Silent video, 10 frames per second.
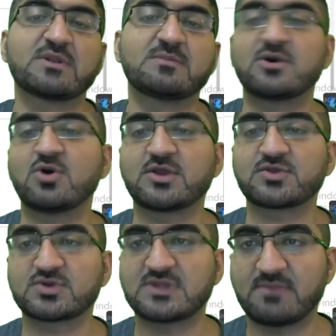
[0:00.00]
We'll be
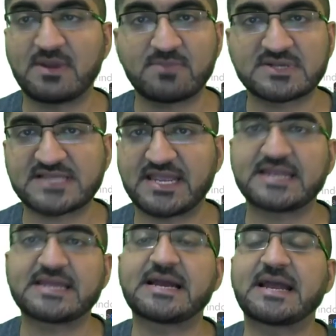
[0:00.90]
going through the members
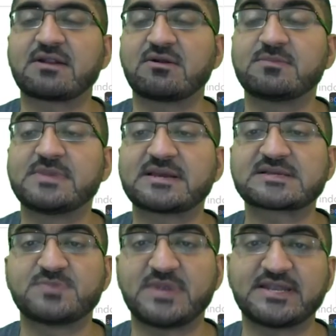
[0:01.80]
area and I will be
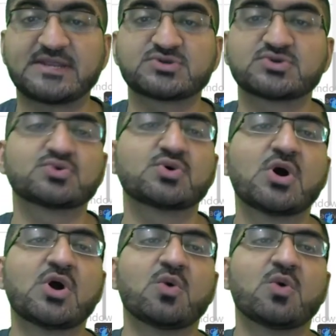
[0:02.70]
explaining to you